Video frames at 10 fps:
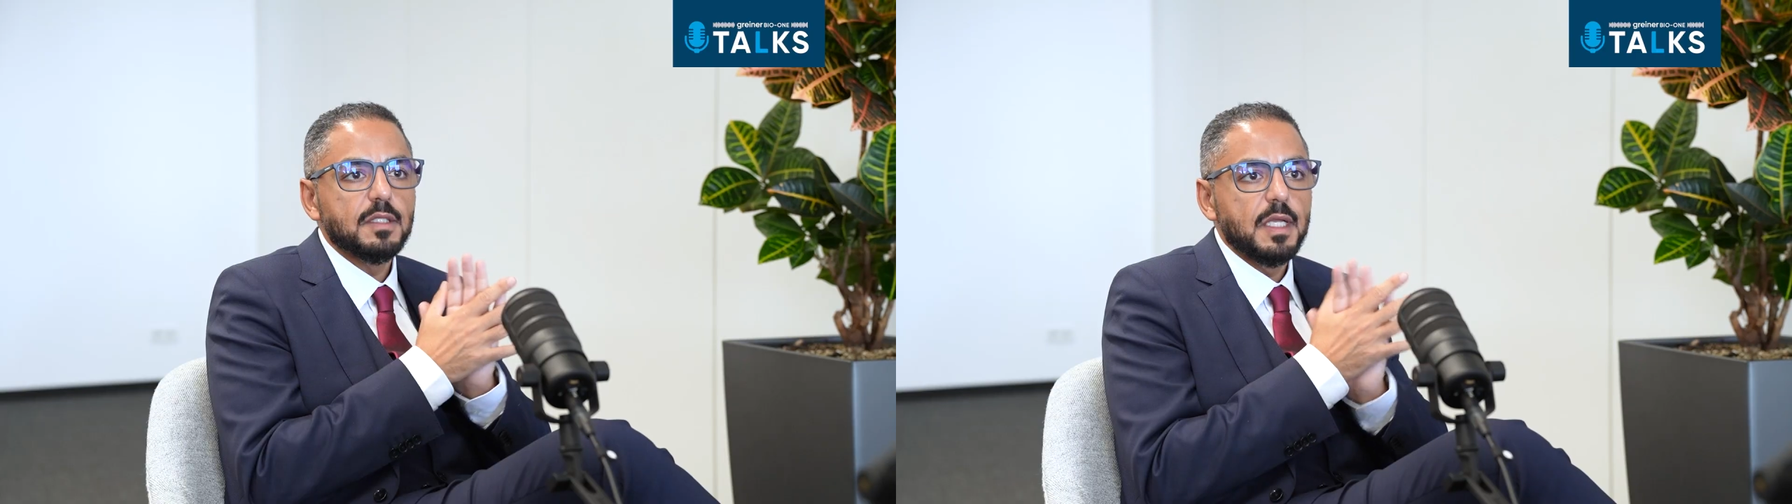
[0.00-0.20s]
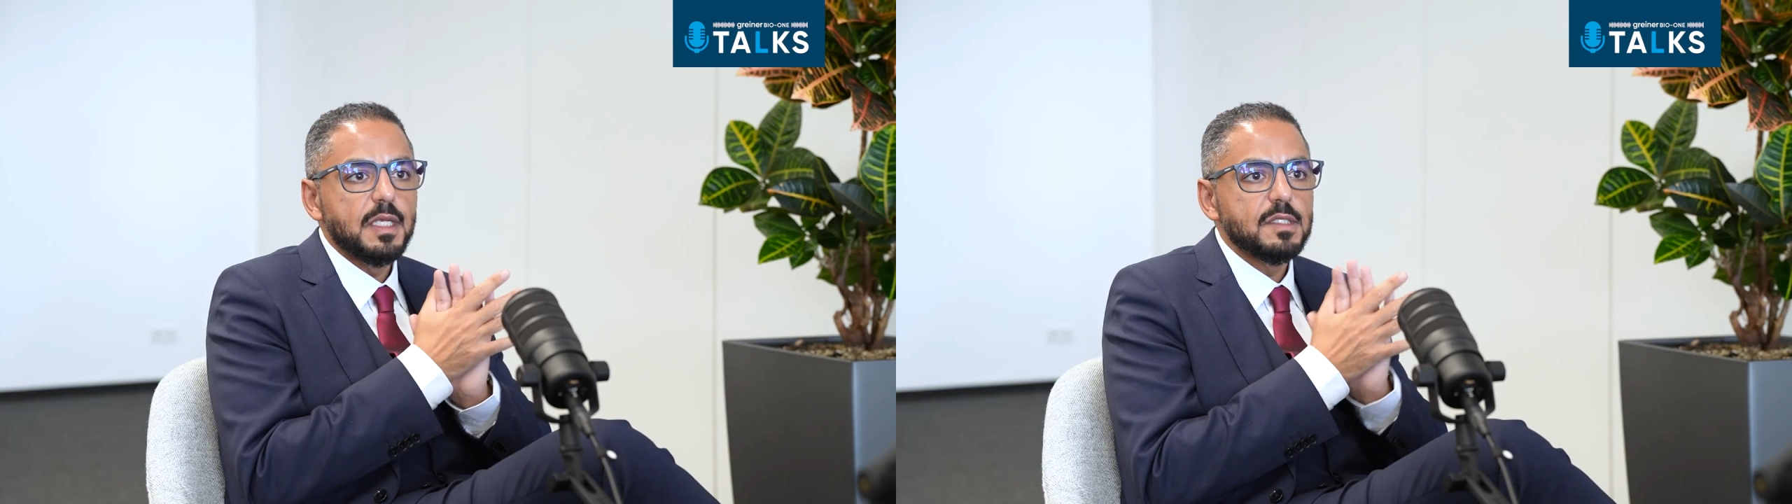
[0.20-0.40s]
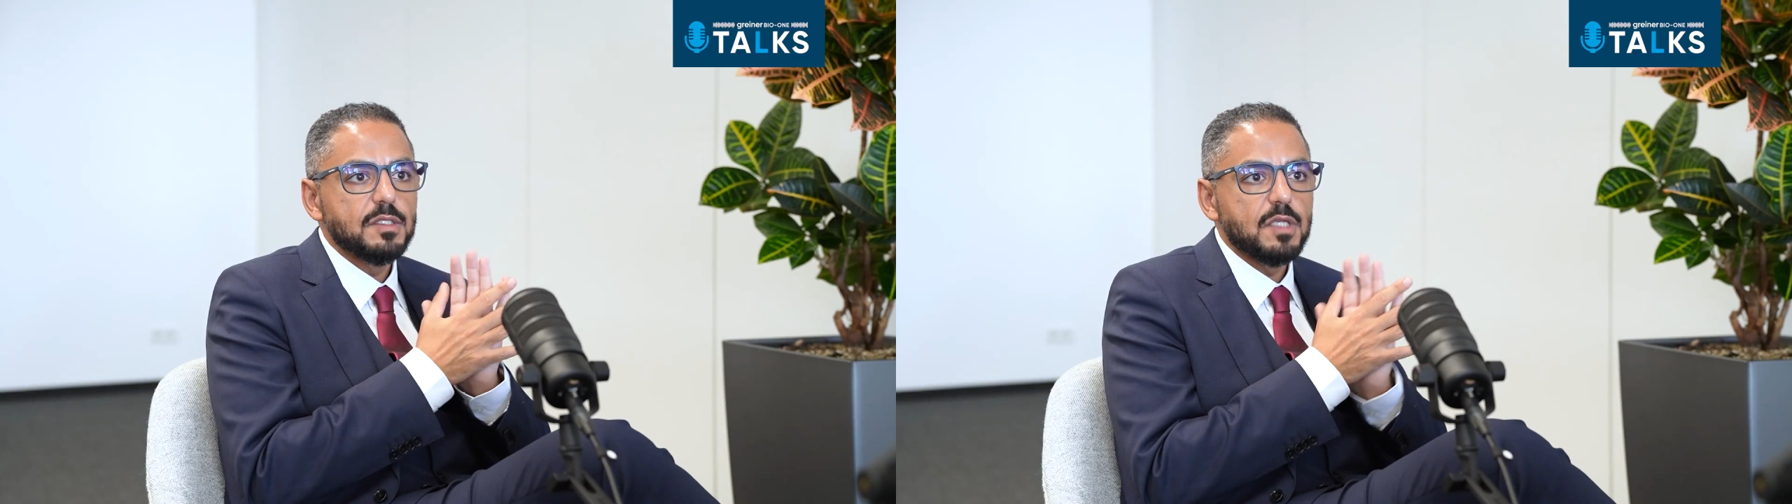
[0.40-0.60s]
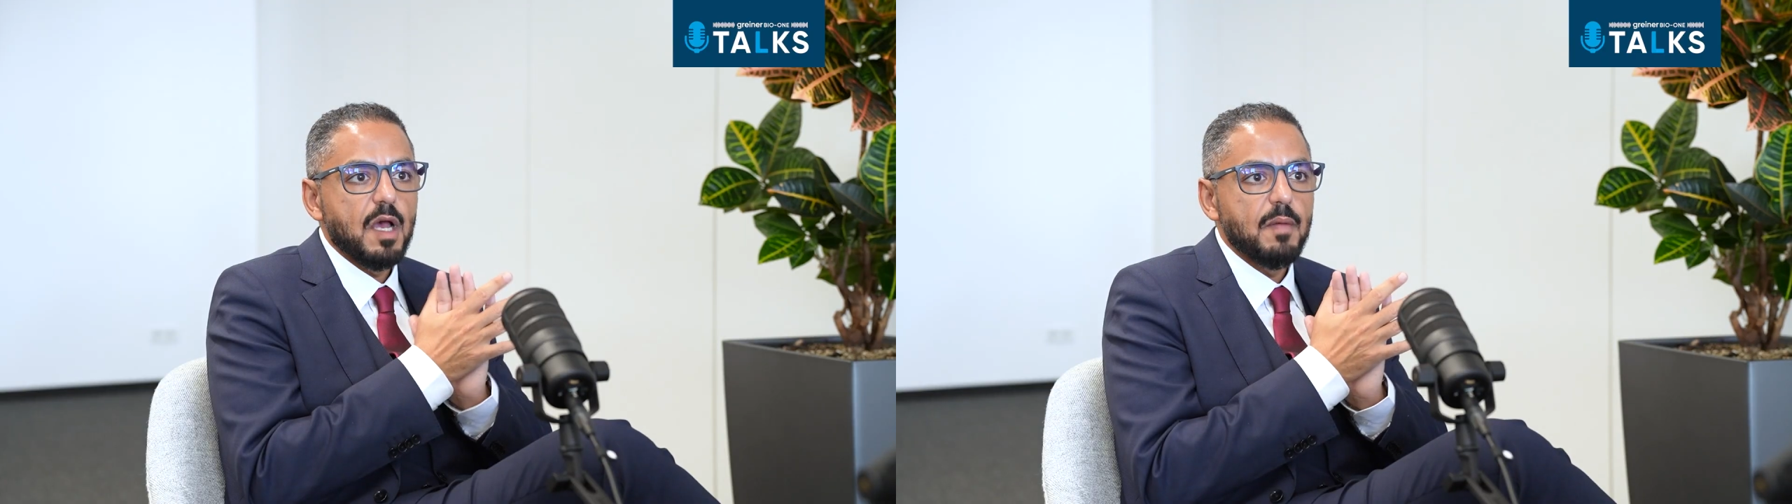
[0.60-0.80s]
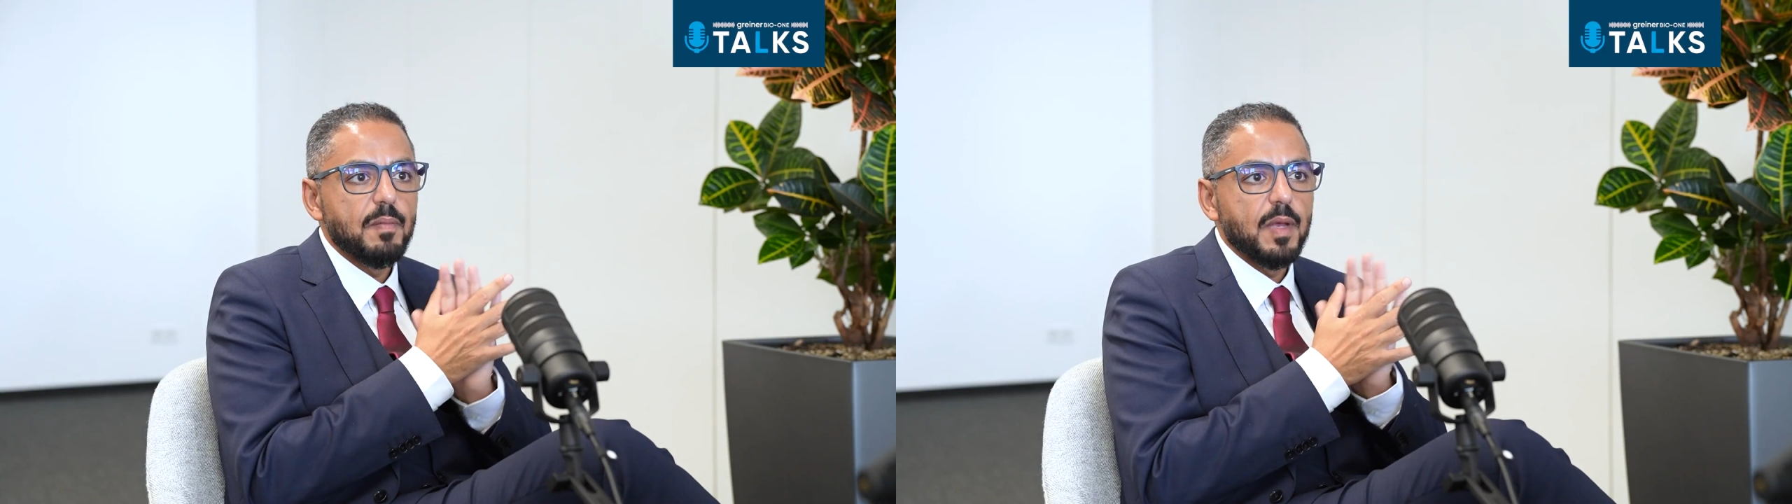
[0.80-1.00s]
not an easy
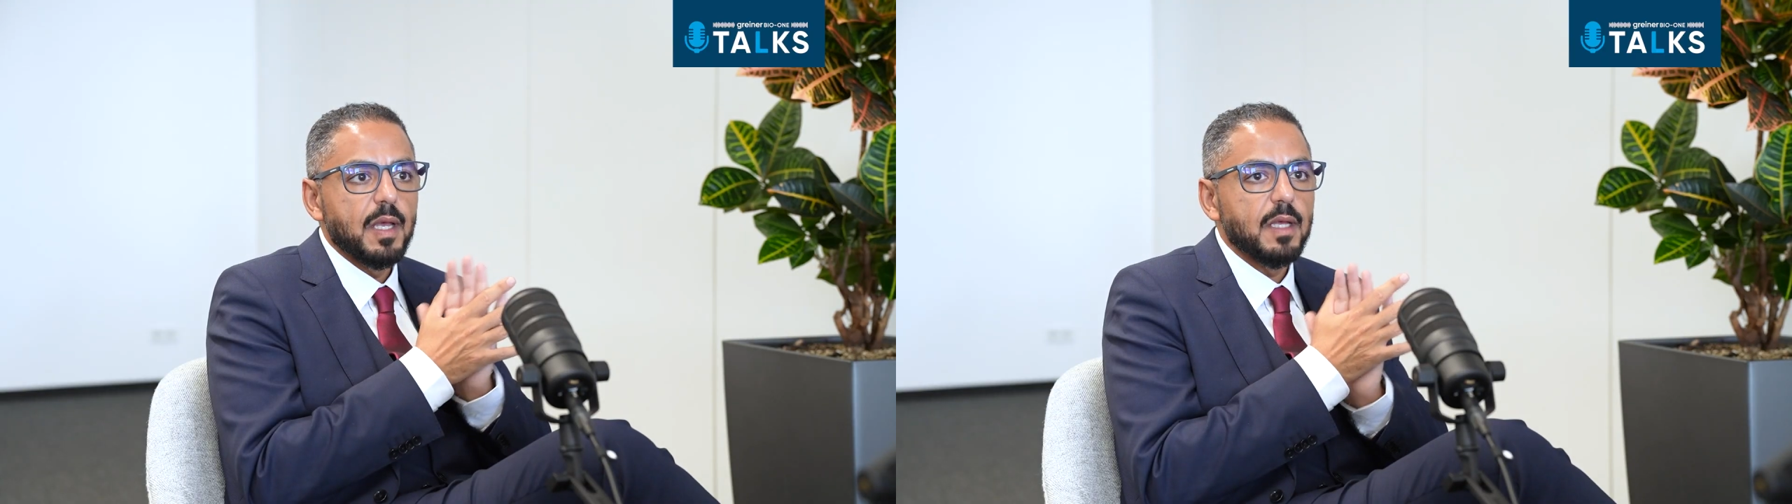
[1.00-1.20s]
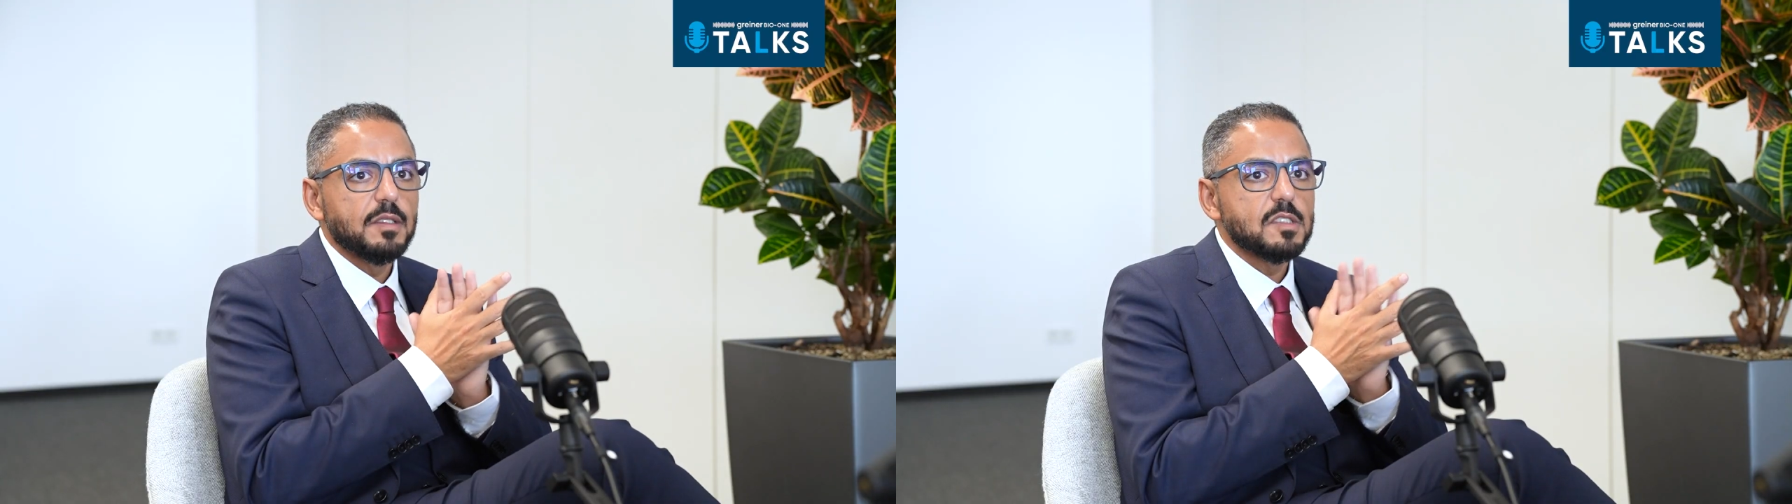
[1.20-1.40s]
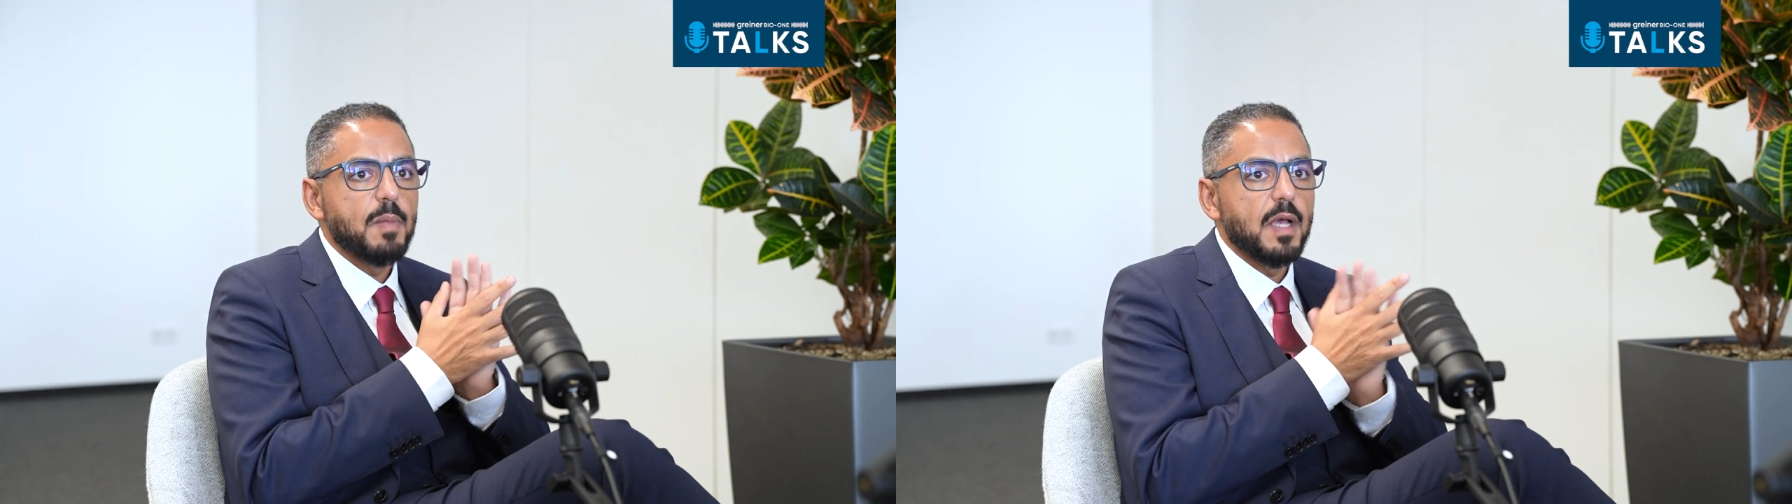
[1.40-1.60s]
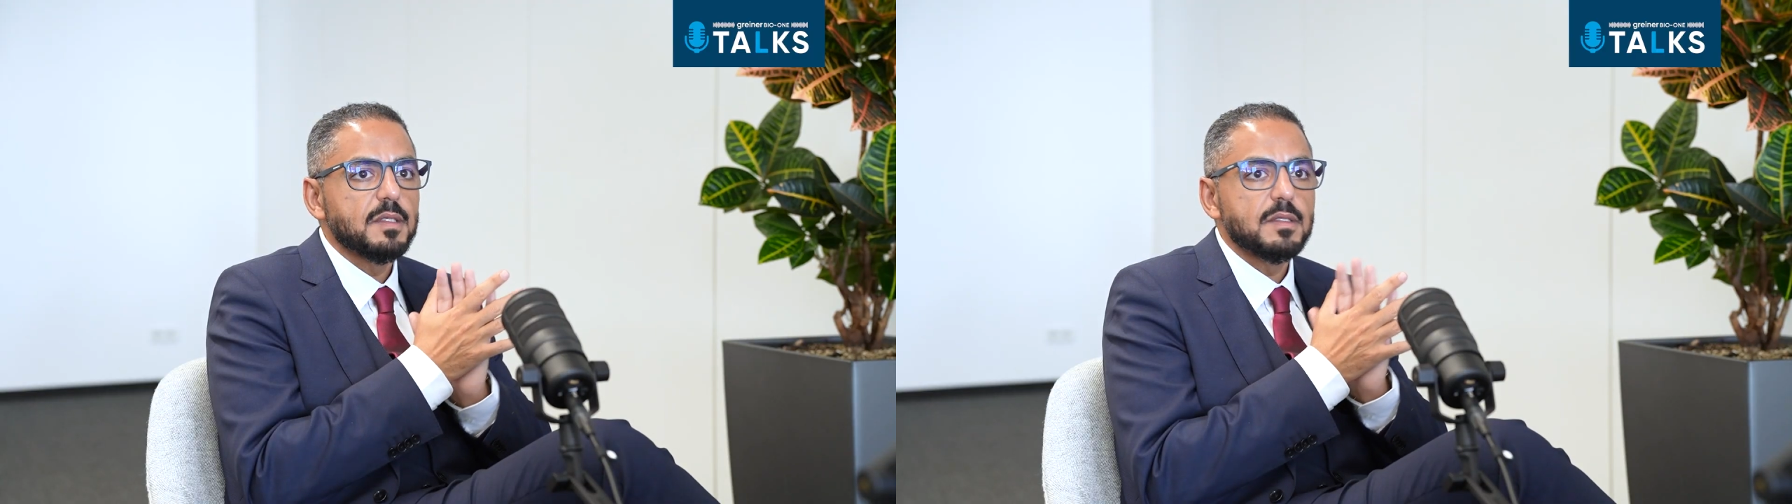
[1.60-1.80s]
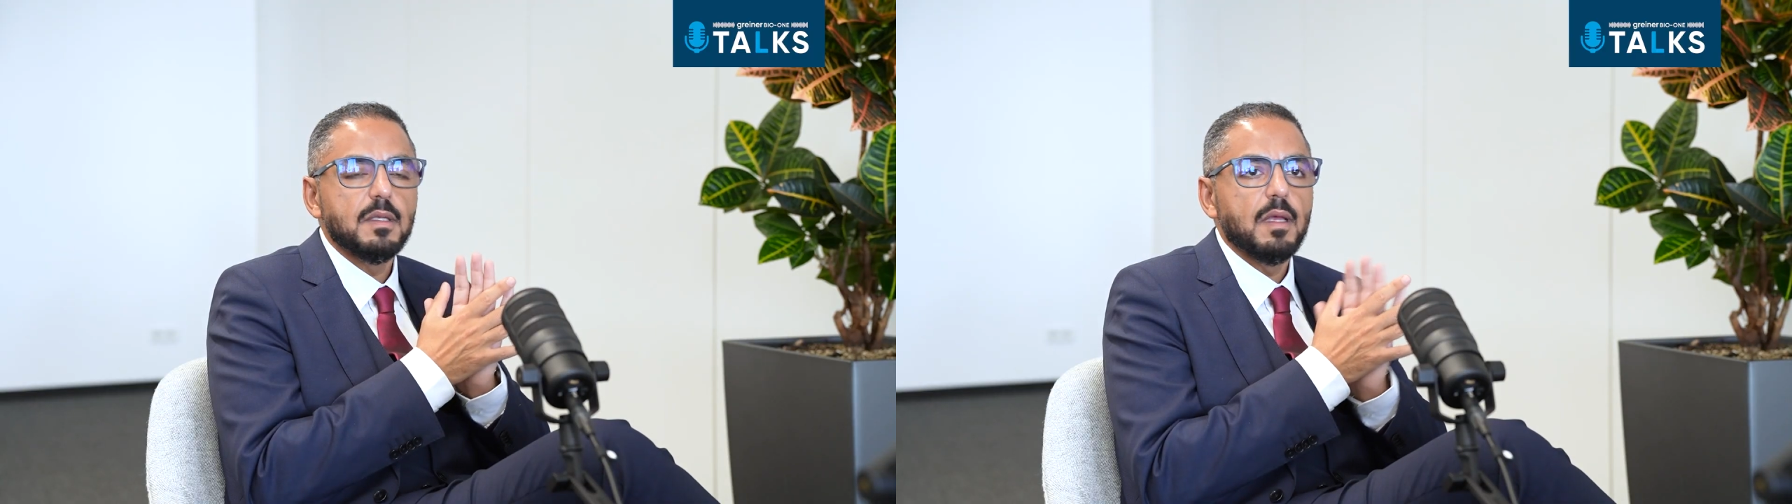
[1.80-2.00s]
job, uh,
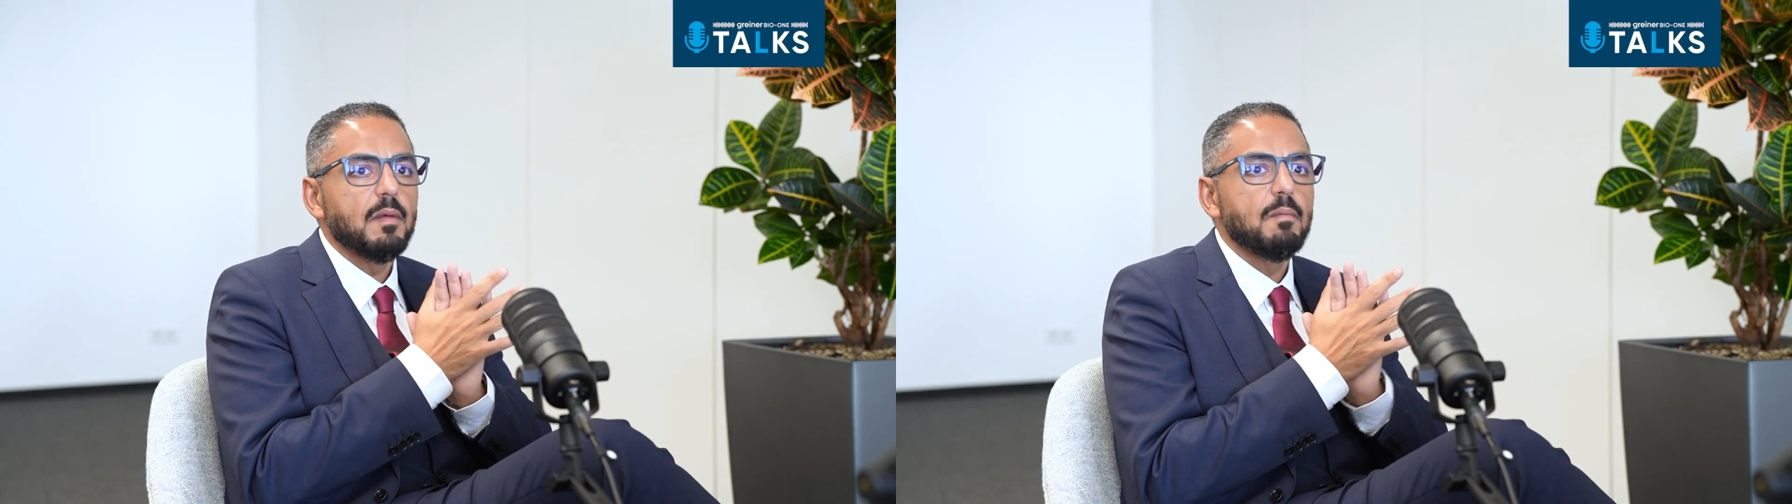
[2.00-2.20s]
despite uh,